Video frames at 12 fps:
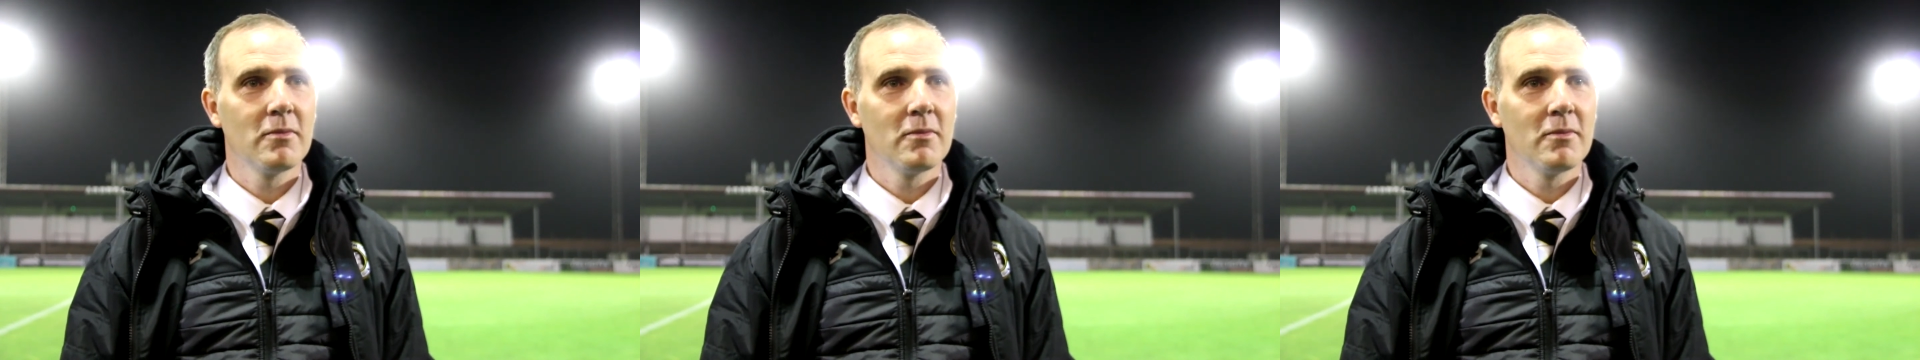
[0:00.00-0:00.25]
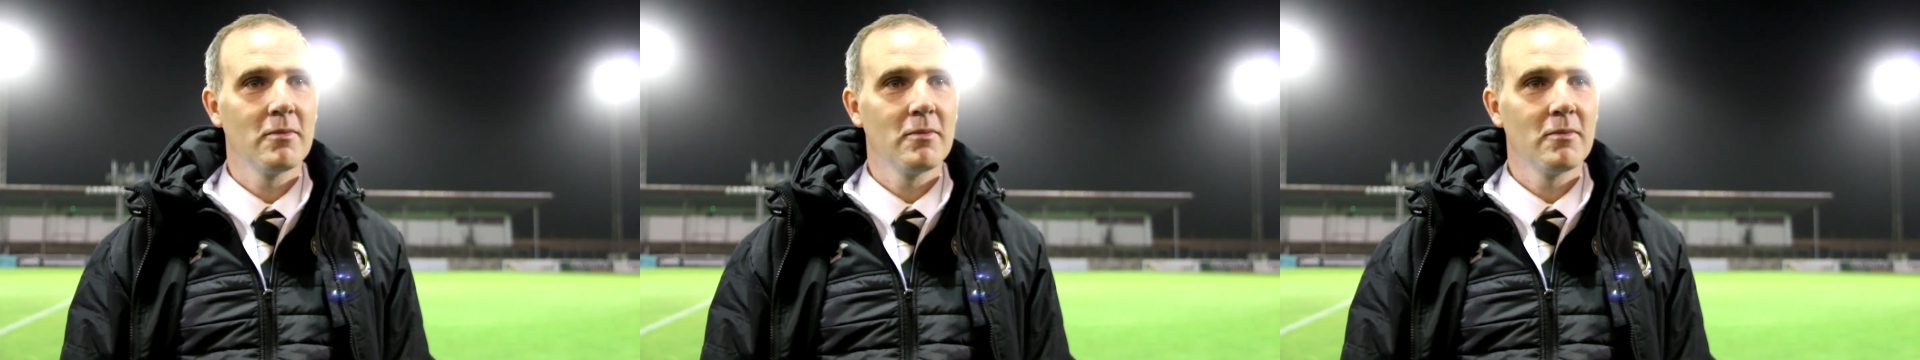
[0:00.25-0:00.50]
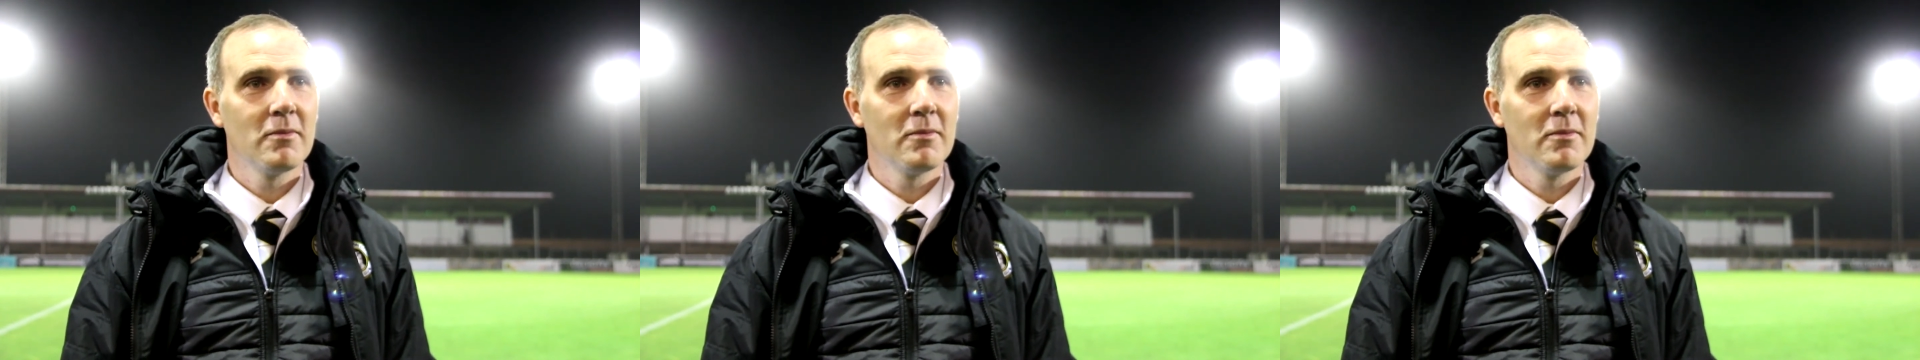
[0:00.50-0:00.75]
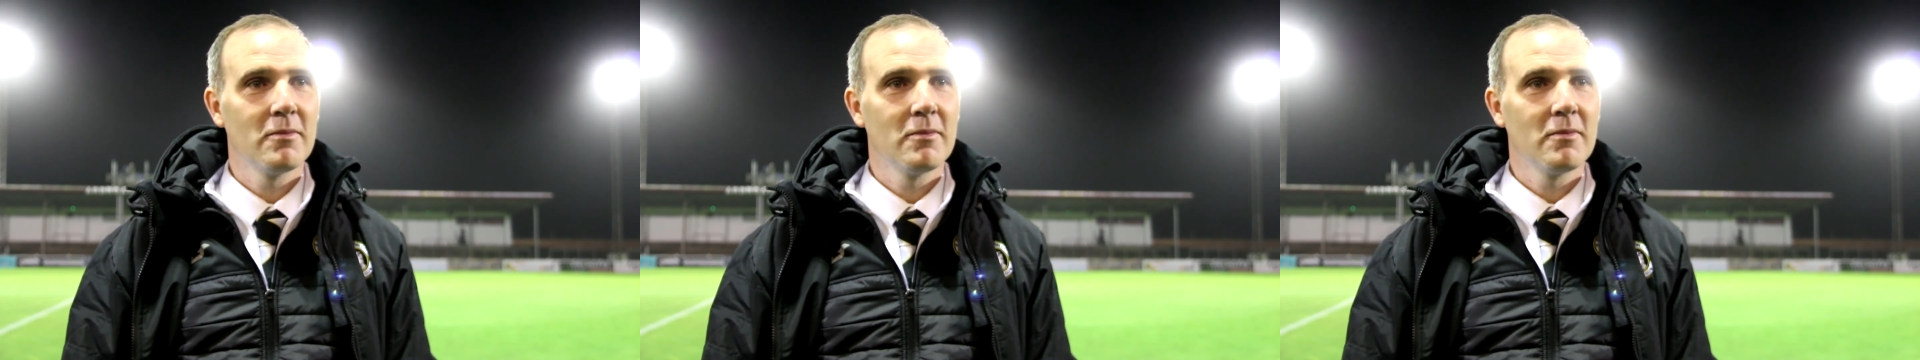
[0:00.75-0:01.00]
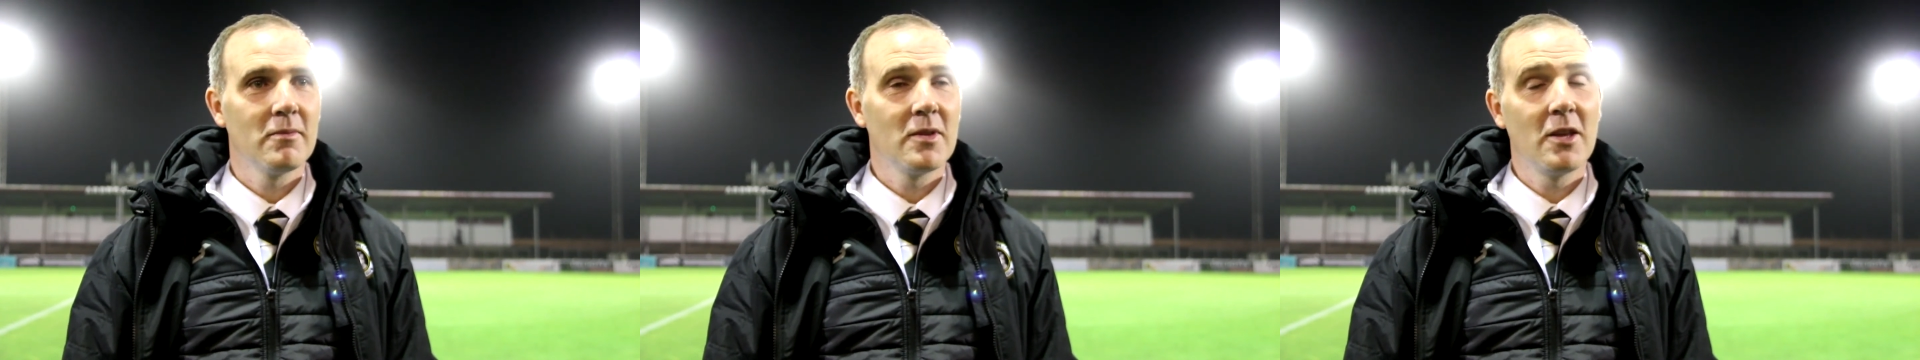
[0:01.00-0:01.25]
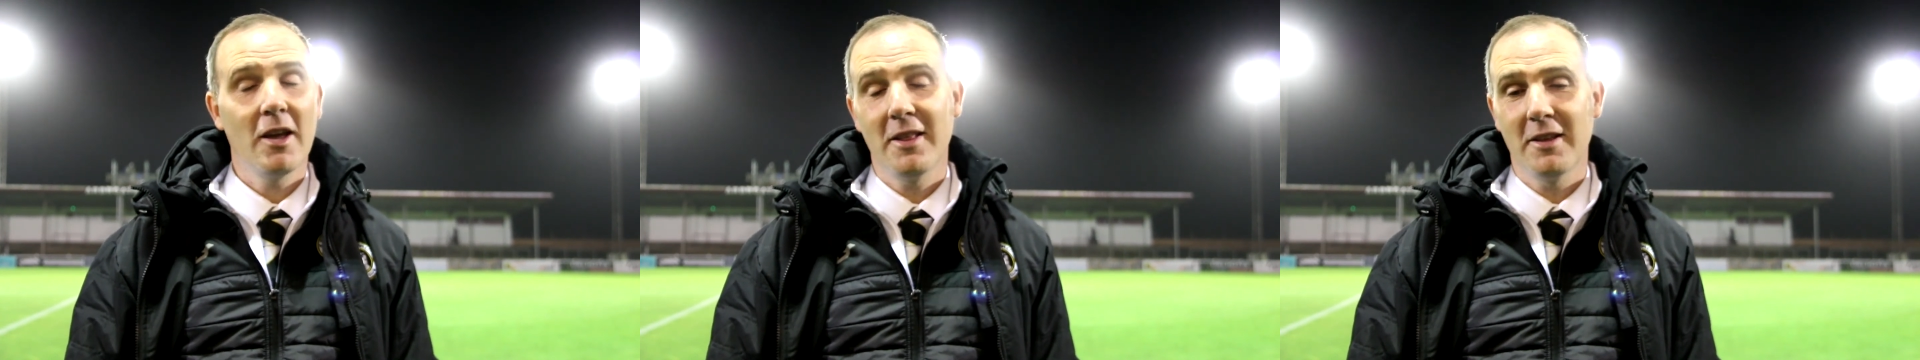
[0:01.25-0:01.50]
from the citizens.
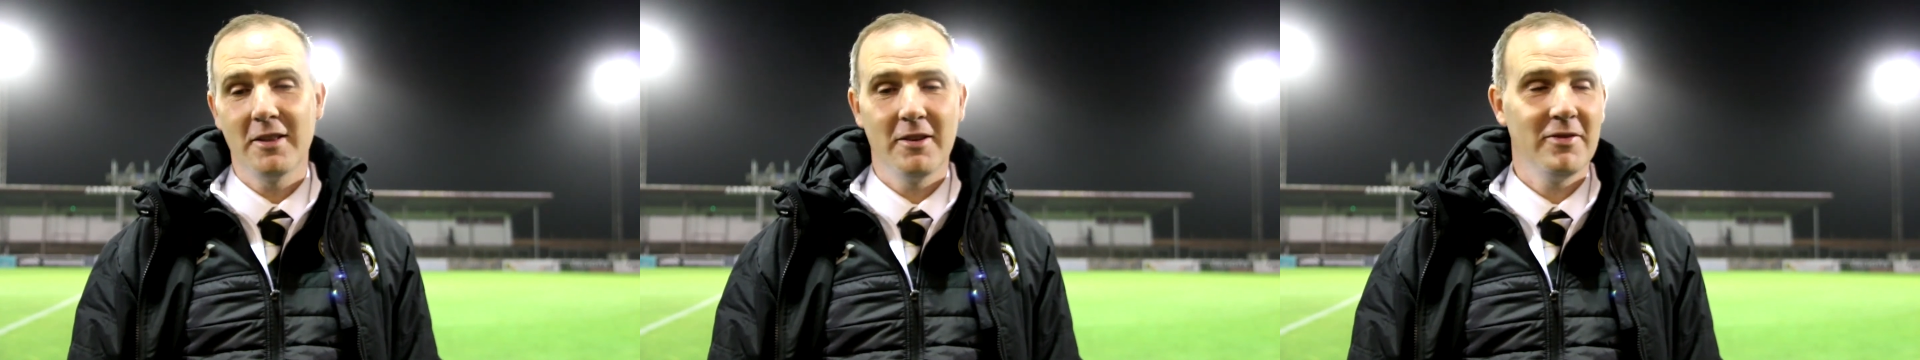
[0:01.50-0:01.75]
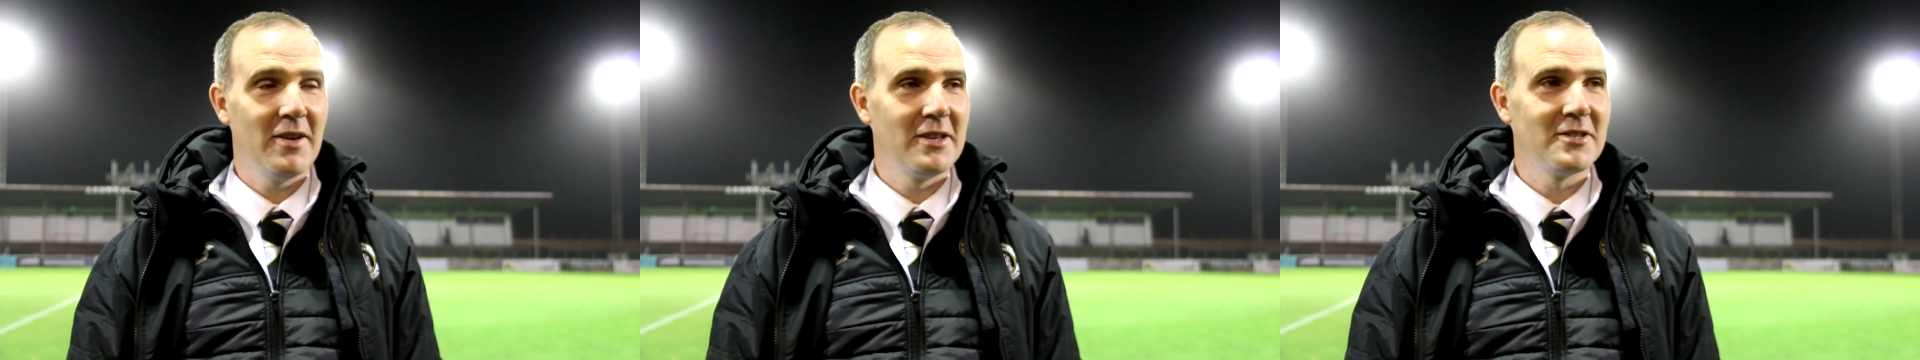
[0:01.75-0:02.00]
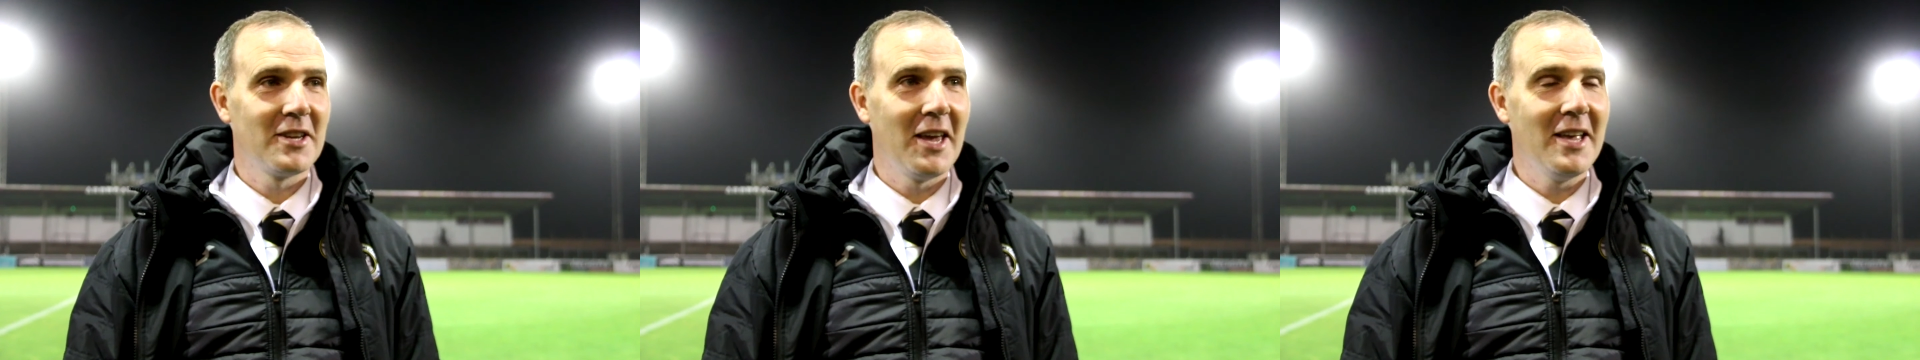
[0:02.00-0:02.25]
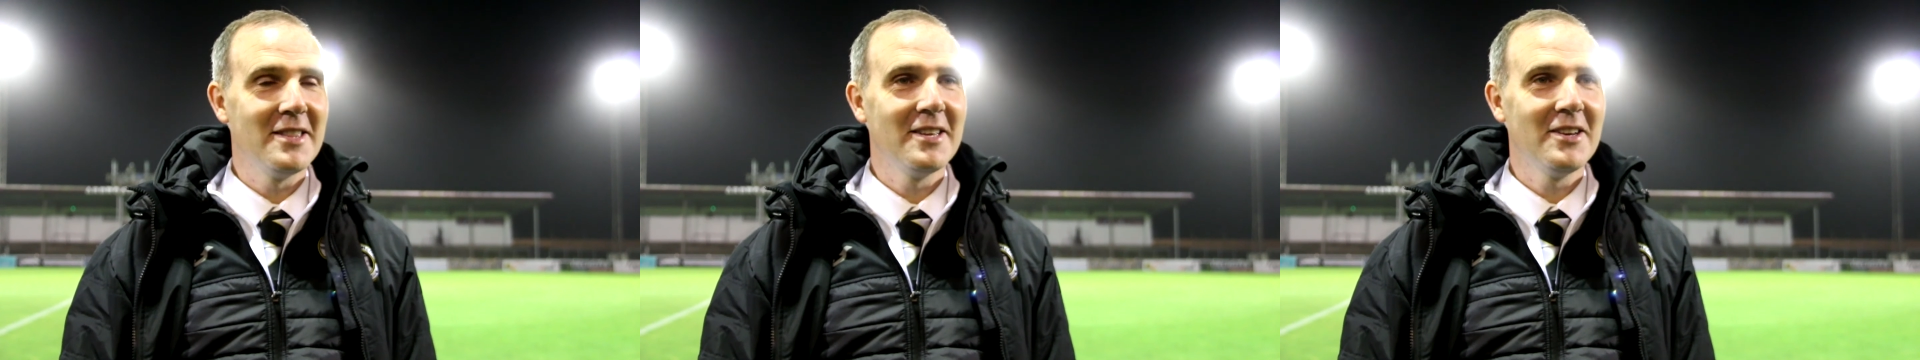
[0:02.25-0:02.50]
Yeah, the, the fans again.